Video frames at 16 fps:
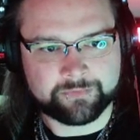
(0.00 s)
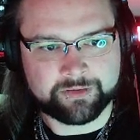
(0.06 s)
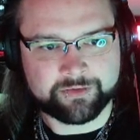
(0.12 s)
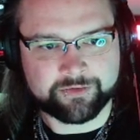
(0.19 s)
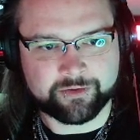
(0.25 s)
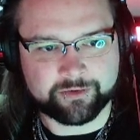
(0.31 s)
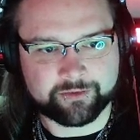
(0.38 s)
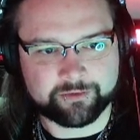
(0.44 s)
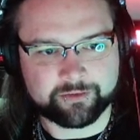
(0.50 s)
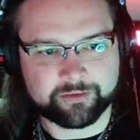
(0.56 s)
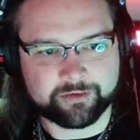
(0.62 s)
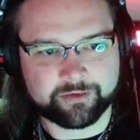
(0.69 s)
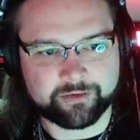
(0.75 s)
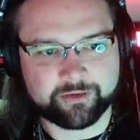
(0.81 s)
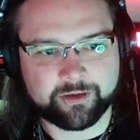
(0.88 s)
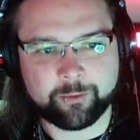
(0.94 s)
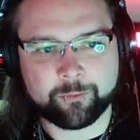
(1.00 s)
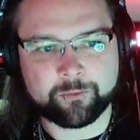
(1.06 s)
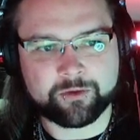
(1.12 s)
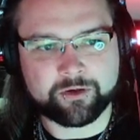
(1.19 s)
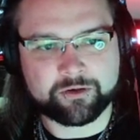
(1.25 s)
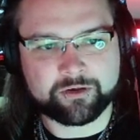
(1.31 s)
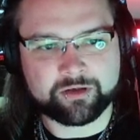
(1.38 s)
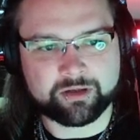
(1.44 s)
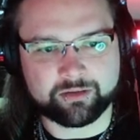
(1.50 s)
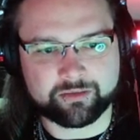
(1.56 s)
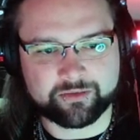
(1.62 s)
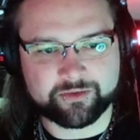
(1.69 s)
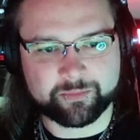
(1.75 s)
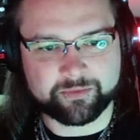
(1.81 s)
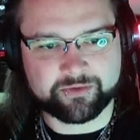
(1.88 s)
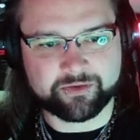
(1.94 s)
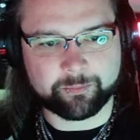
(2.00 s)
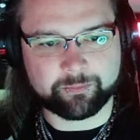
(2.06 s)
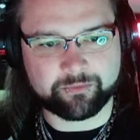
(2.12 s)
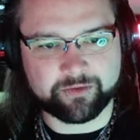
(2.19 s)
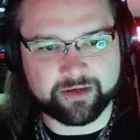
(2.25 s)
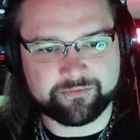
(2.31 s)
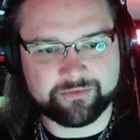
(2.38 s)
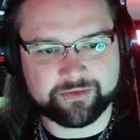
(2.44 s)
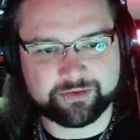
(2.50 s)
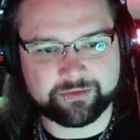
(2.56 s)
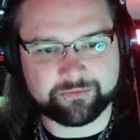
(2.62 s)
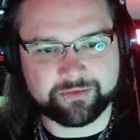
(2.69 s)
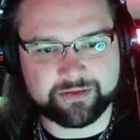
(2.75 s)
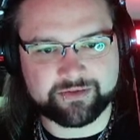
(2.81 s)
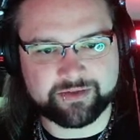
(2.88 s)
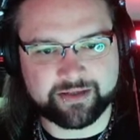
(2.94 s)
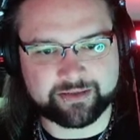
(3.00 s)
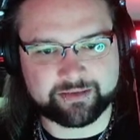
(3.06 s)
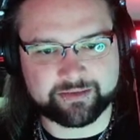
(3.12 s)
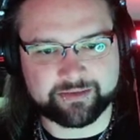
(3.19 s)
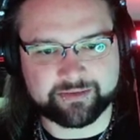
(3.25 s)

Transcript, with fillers: Sir Oak Gox was the bravest of the settlers,